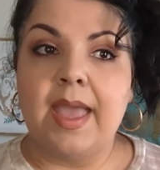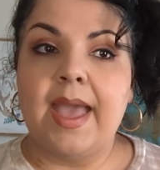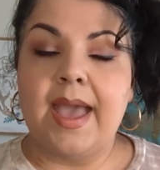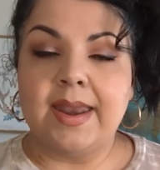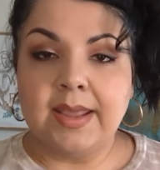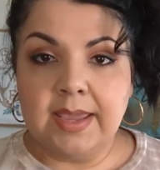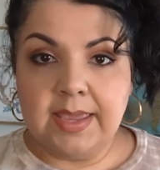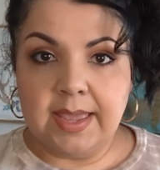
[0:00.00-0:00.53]

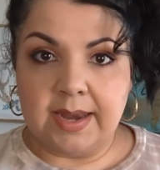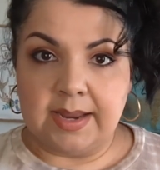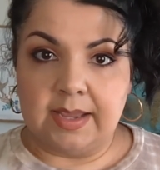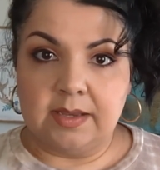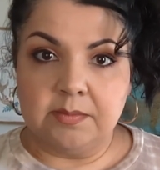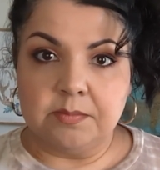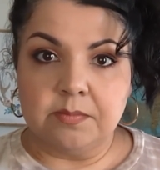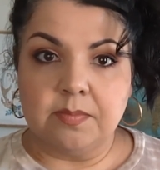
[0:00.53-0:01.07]
And I get it.
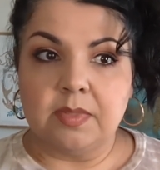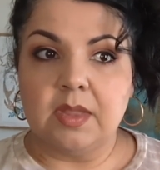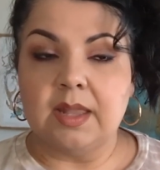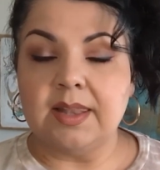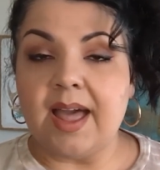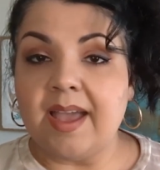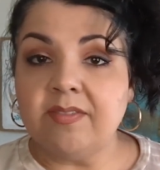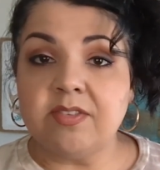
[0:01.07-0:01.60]

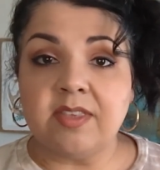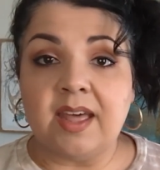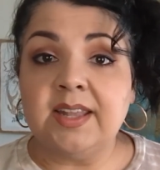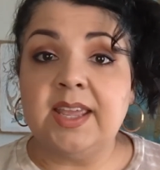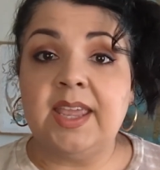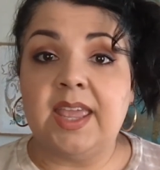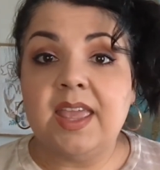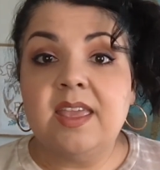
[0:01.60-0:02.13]
Live
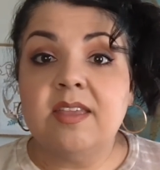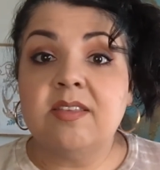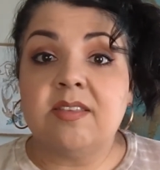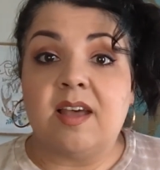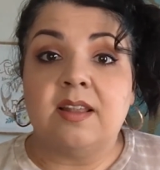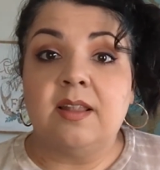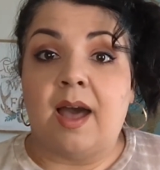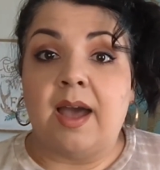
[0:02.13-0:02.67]
selling is
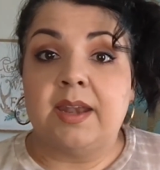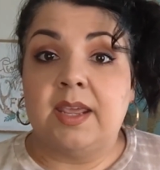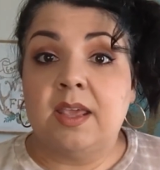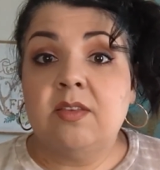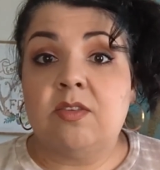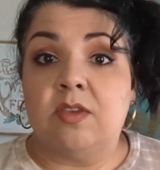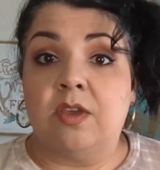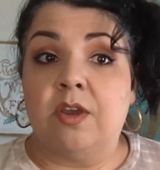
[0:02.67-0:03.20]
a lot
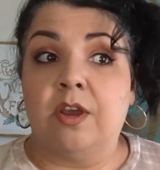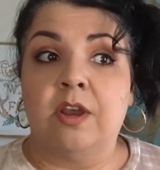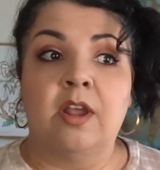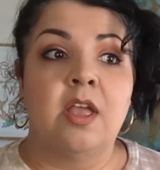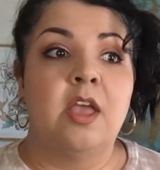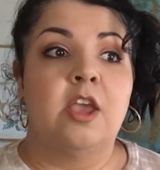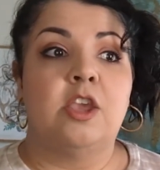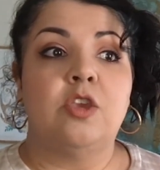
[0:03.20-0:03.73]
easier.
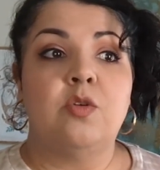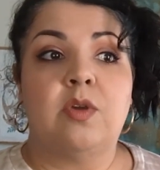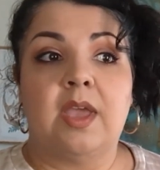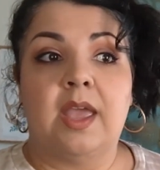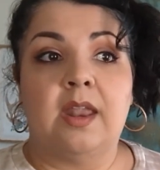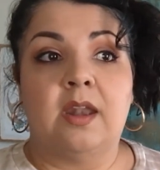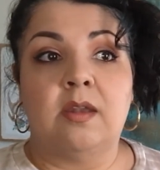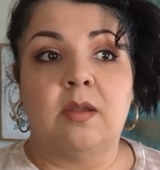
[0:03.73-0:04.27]
You
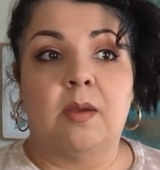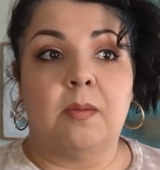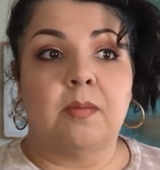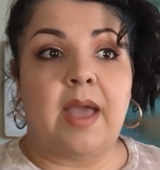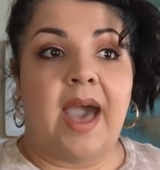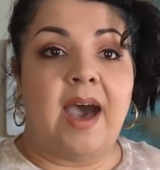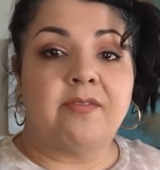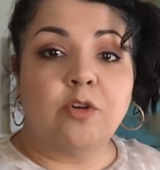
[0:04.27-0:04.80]
can
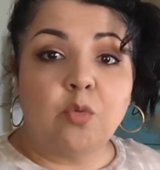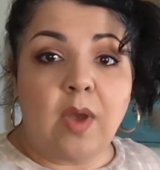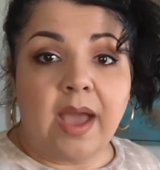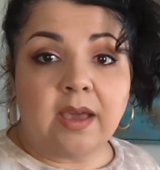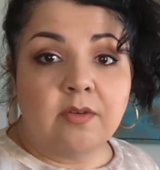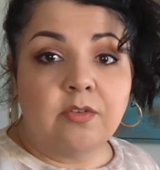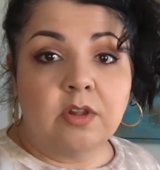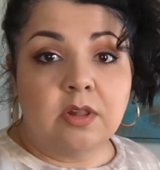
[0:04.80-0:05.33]
have a
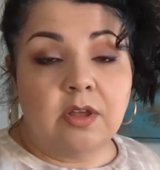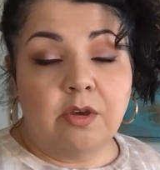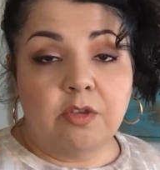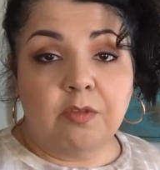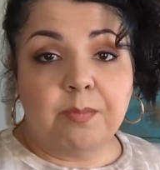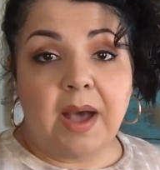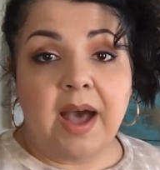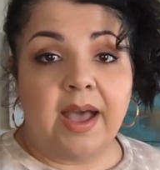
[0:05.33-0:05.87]
rack of
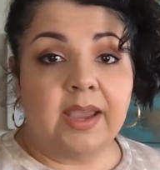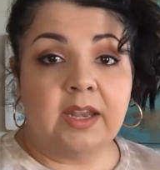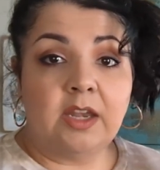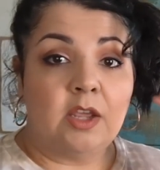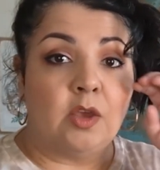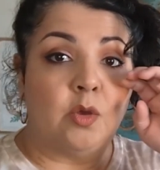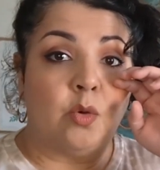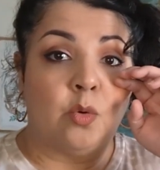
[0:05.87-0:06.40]
clothes behind
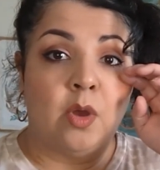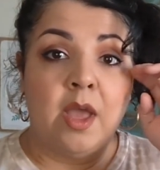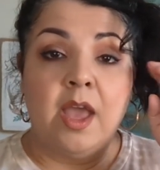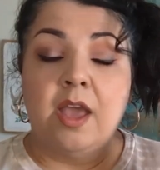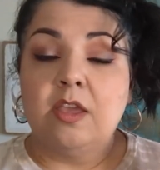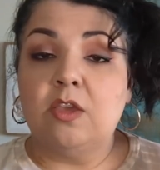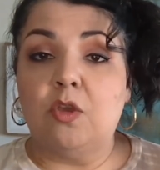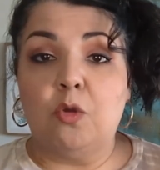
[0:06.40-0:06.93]
you,
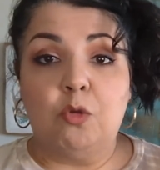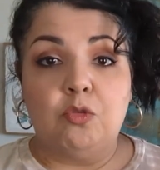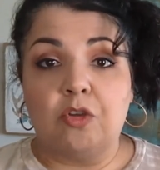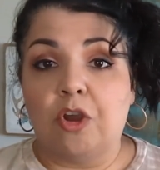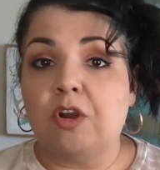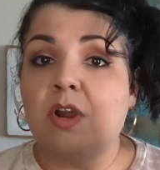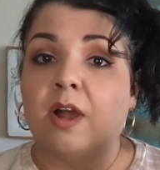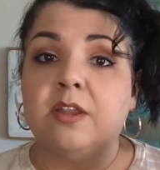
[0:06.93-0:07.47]
you
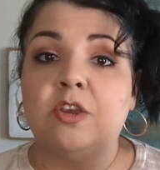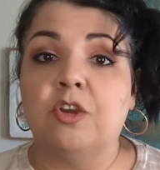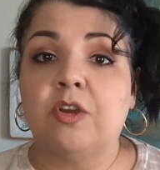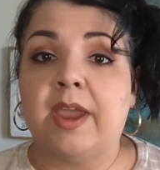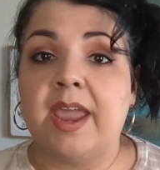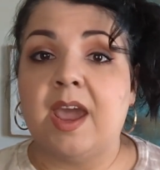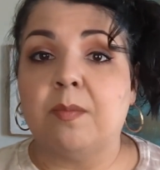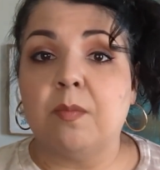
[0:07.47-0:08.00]
turn on your
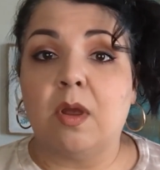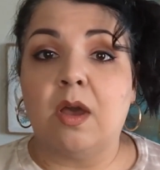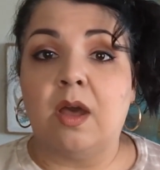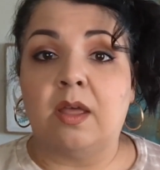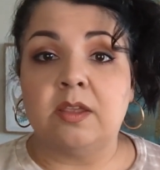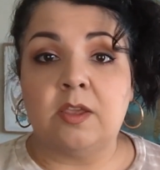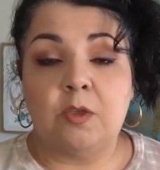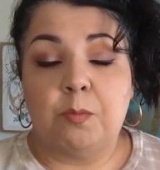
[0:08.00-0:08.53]

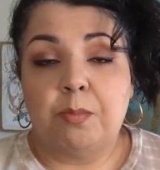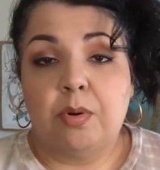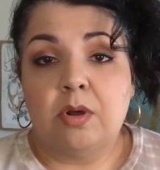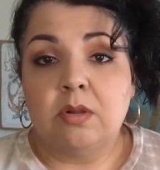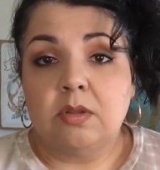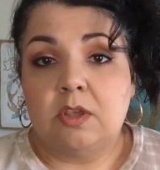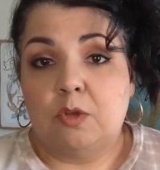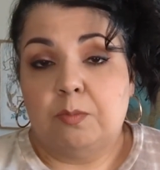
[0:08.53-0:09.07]
camera,
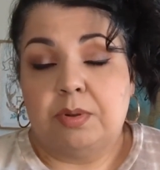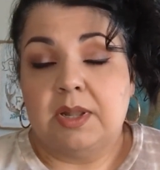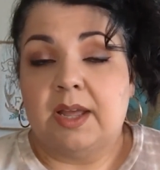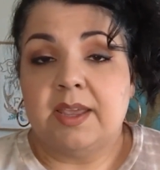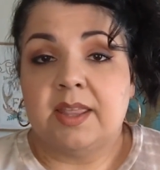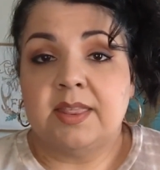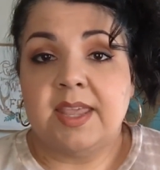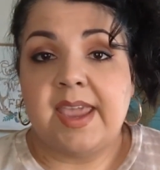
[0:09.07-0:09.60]
you
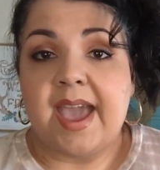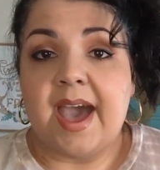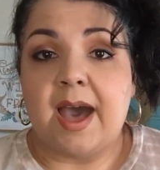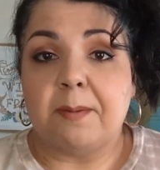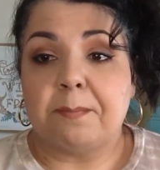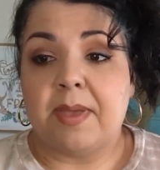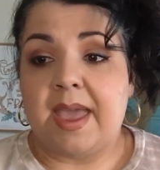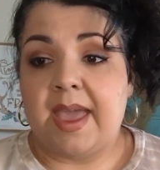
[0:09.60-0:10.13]
plug in the
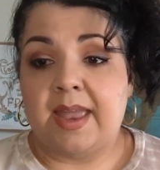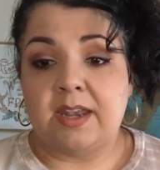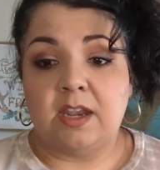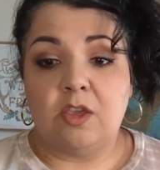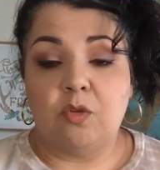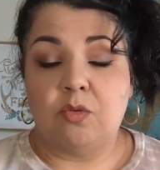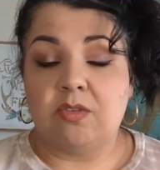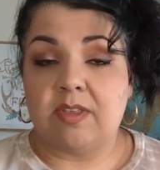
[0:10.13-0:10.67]
app and
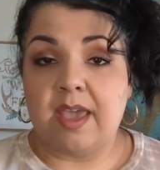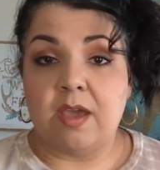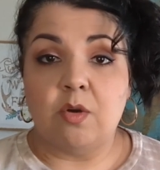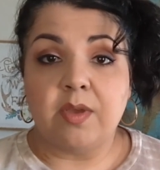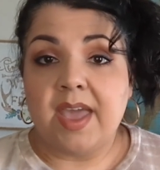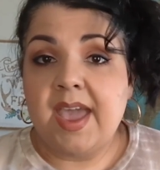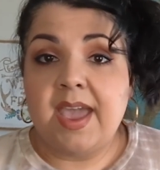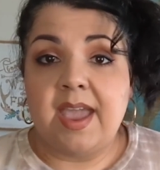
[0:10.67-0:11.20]
you say,
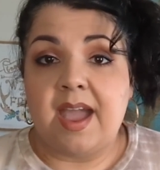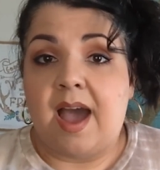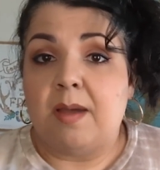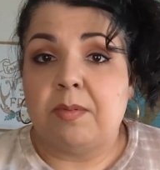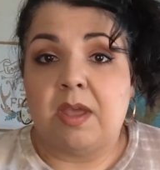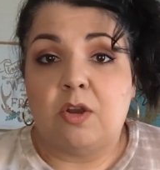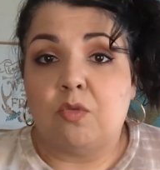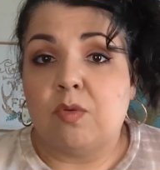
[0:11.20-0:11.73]
okay, I'm
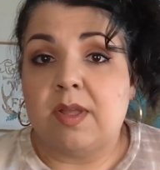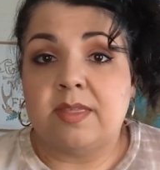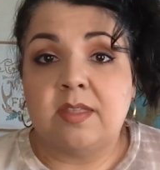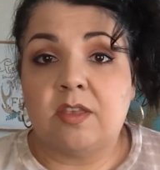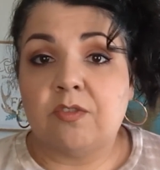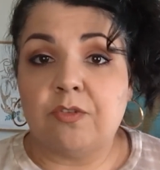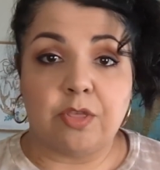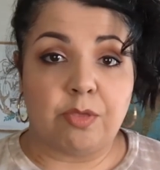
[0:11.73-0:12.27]
going to run
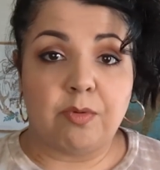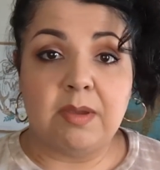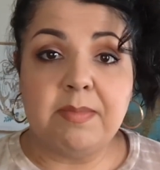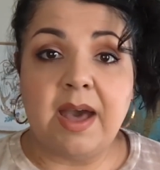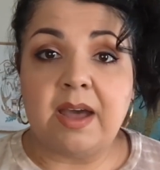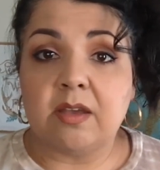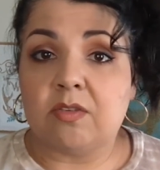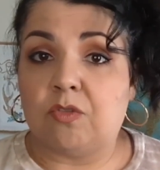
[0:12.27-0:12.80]
this for
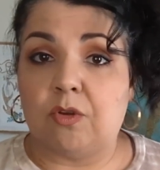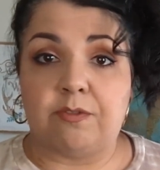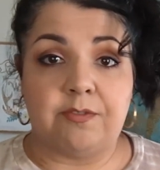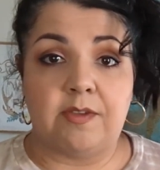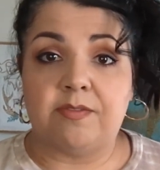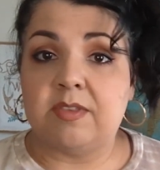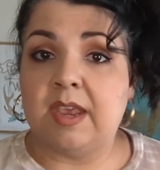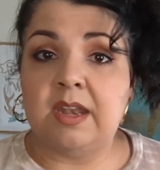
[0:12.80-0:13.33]
$3 or
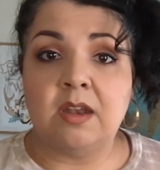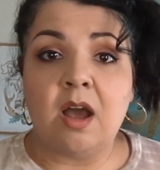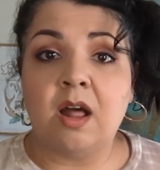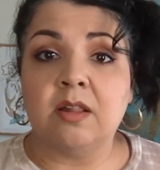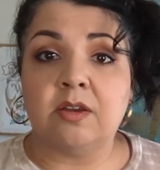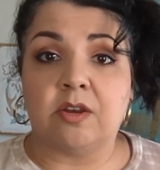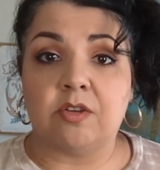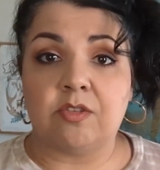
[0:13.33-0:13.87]

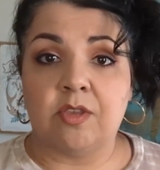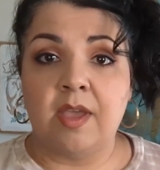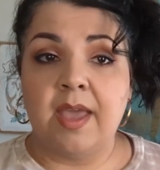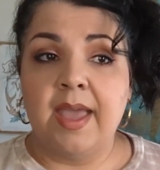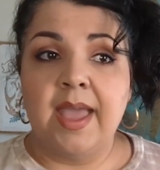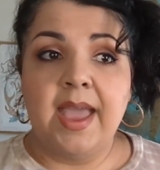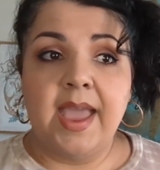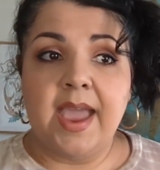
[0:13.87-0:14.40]
$15,
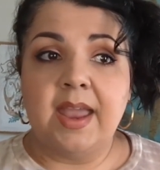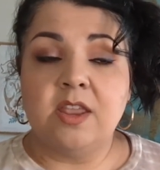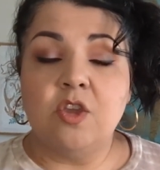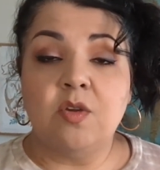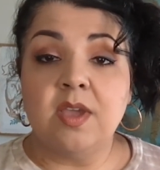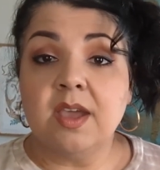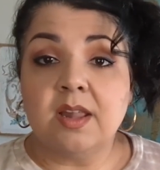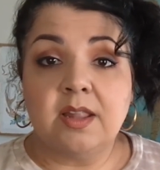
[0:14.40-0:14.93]
and
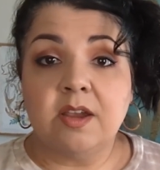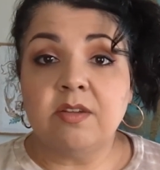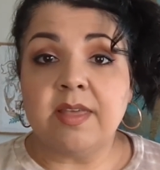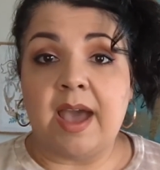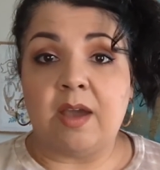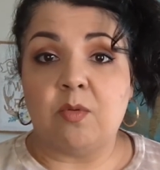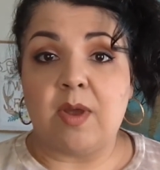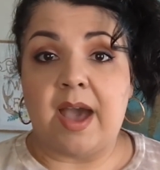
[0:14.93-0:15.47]
you can clear
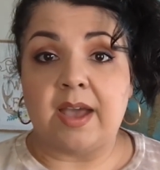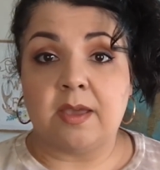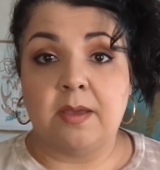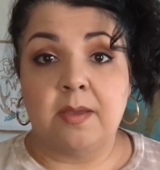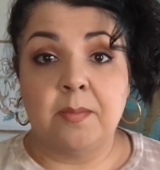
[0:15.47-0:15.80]
that rack.